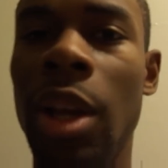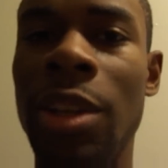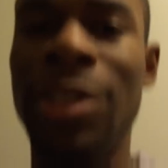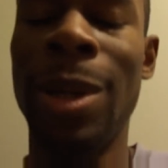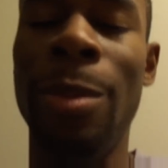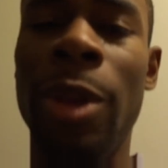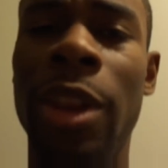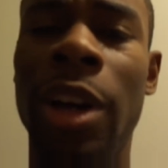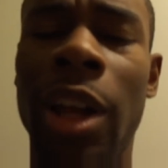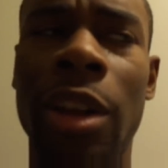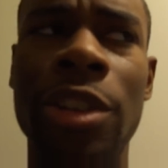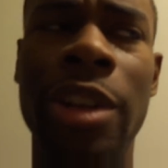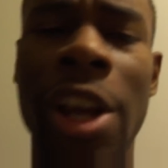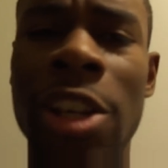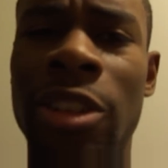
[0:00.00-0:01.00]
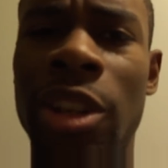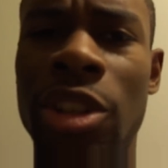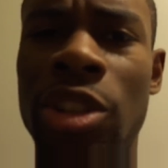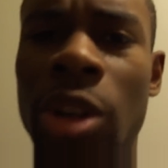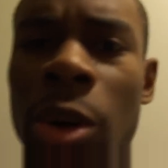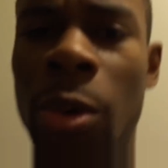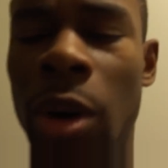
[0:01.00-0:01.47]
Some of the other trailers they
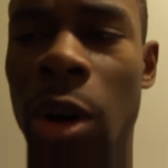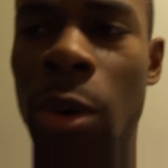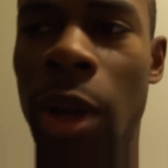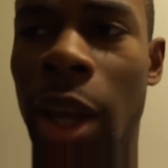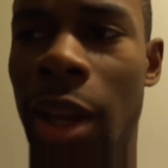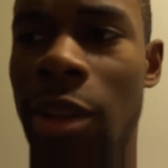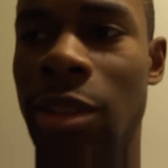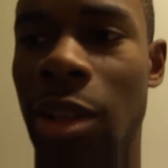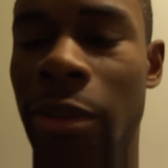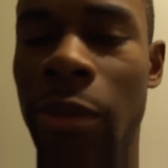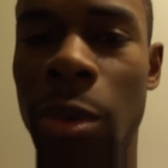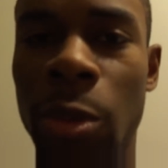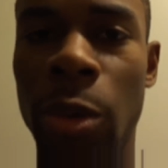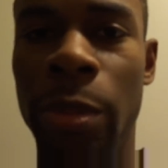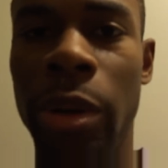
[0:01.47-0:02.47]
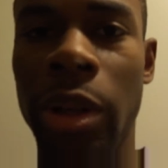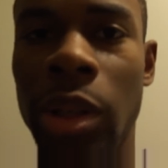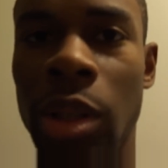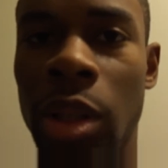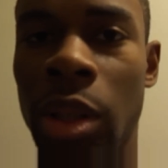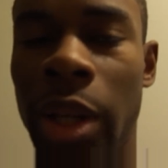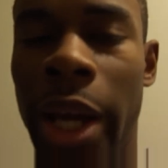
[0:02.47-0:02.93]
showed were okay. Some of them were pretty
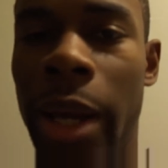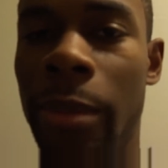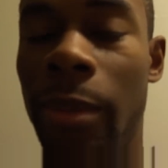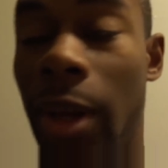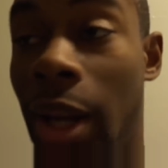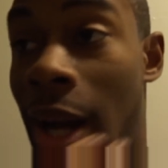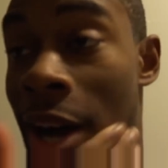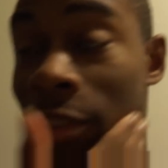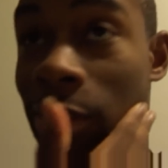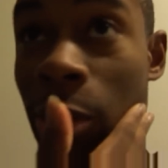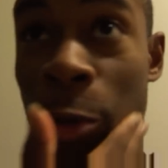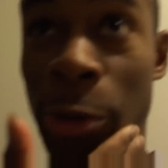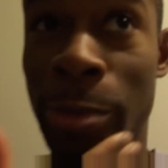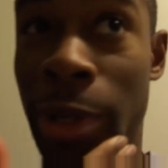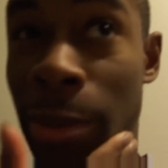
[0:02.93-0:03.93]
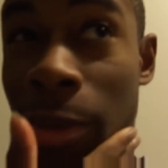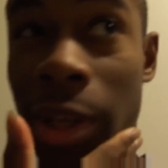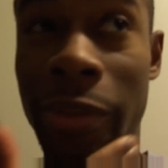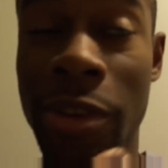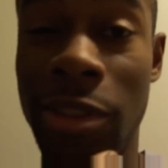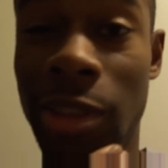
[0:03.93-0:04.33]
good. I honestly don't remember every